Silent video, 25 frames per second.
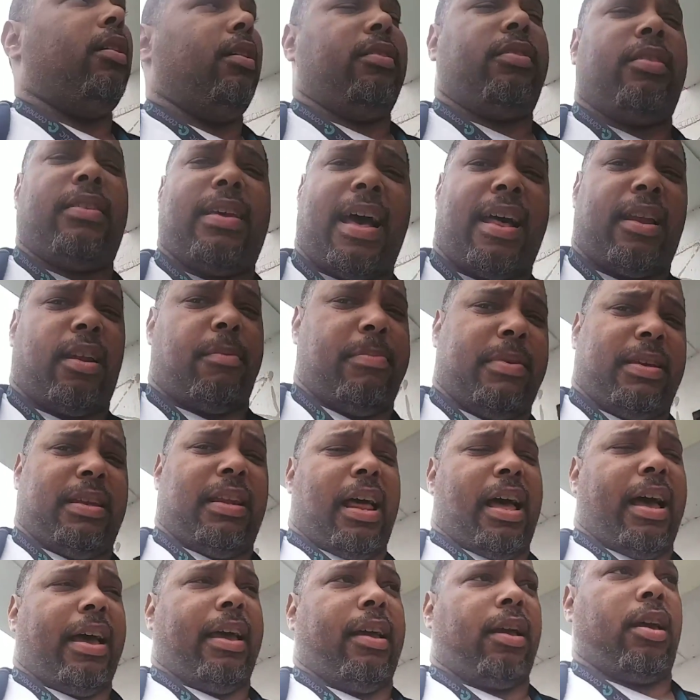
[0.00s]
it's got to be
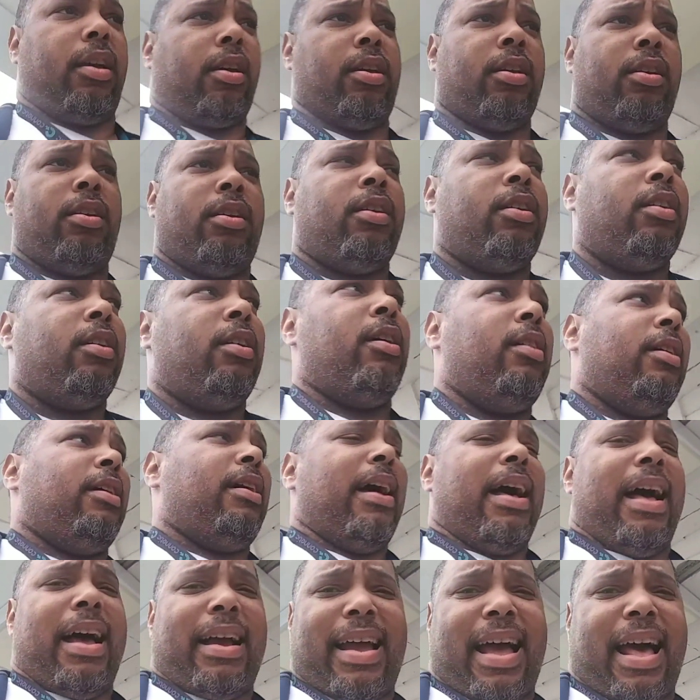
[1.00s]
like,
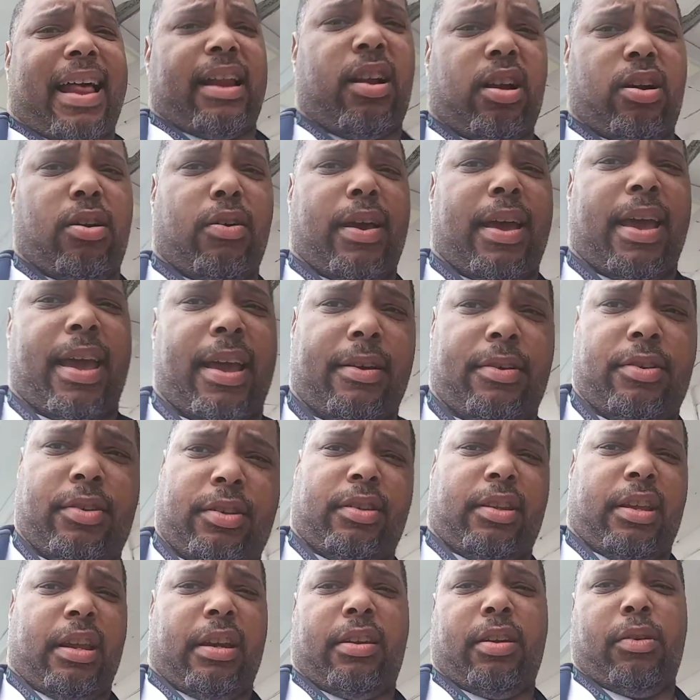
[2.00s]
I got to go ahead and
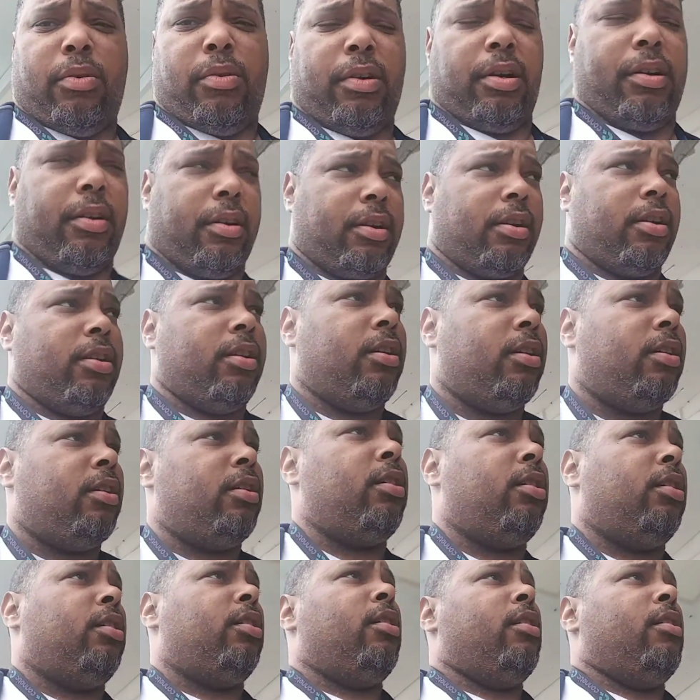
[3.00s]
just get to work.
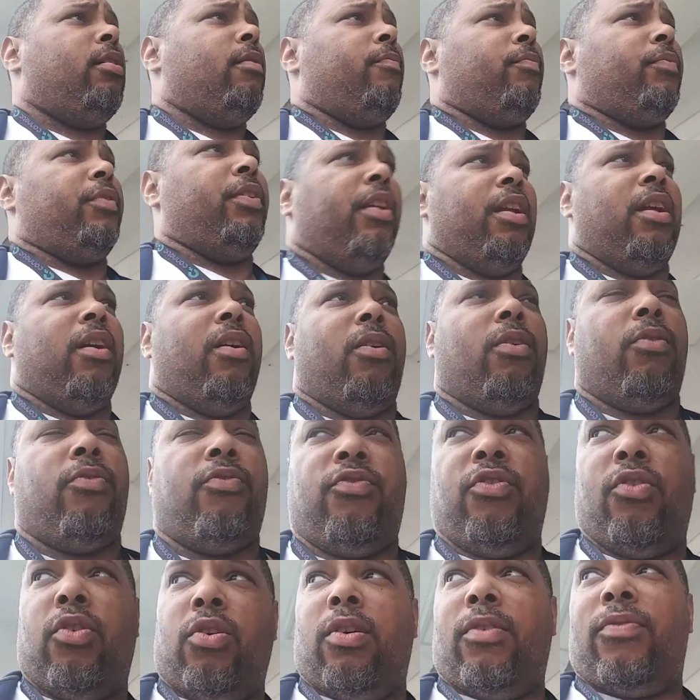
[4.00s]
You know,
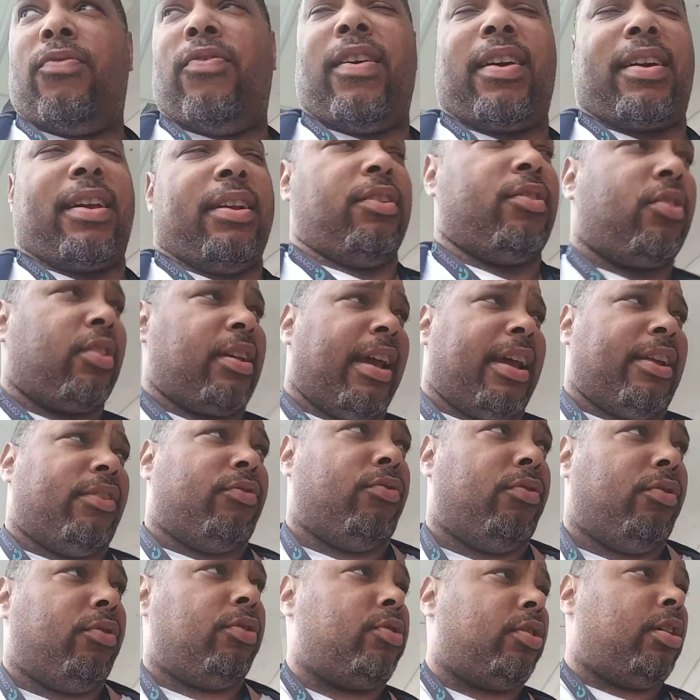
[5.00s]
full fucking
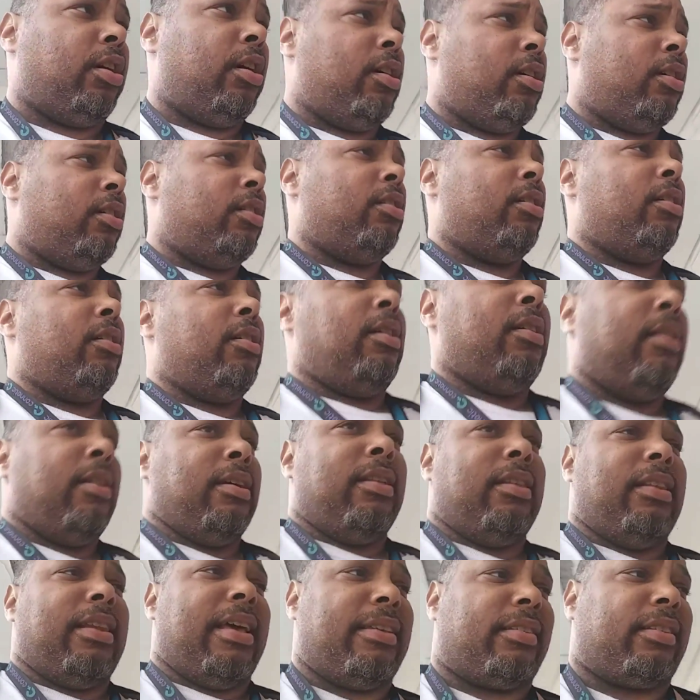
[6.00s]
schedules.
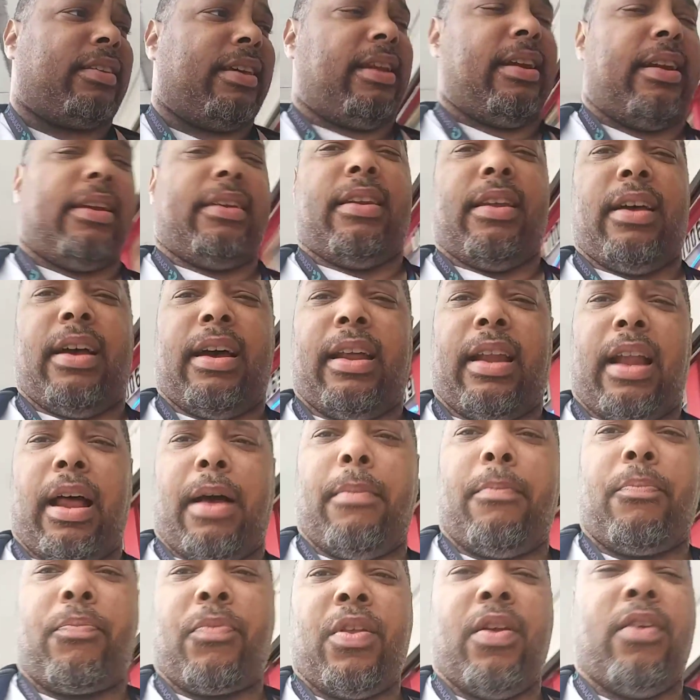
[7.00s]
Let's get it done.
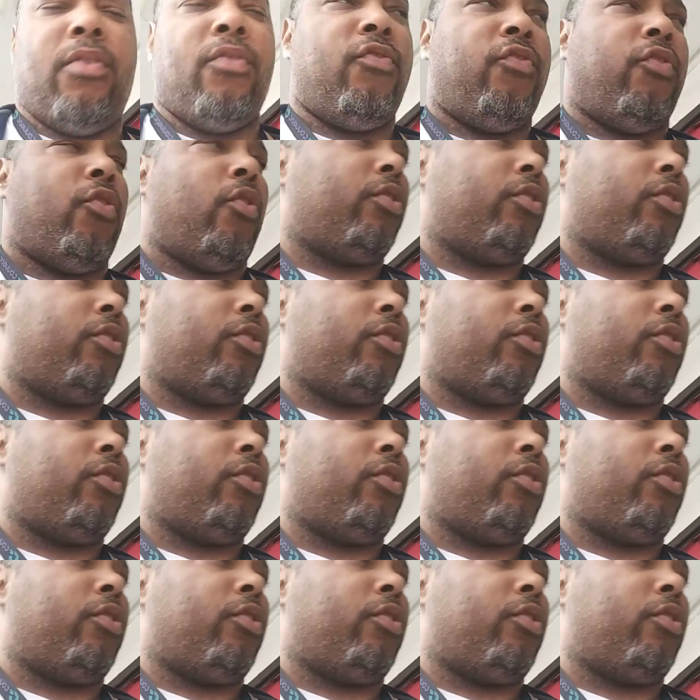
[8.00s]
I'm